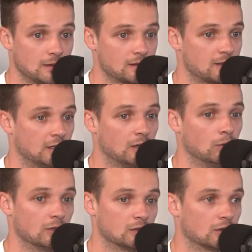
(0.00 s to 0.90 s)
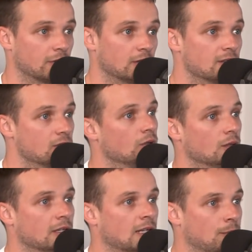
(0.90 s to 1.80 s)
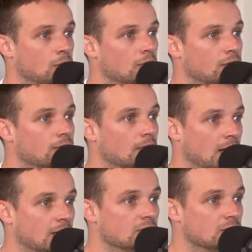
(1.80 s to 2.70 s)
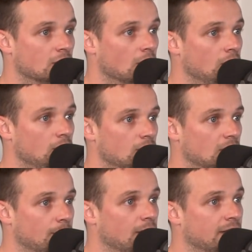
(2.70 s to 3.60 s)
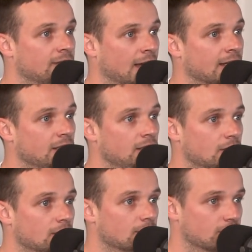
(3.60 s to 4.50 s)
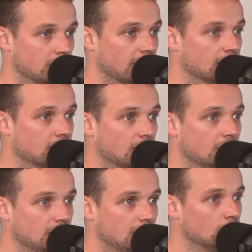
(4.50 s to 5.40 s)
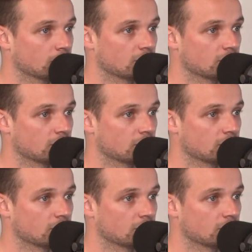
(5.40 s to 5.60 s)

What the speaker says: said to the boys, look, I think there's still going to be a couple of hard years to go. Let me take it for another year or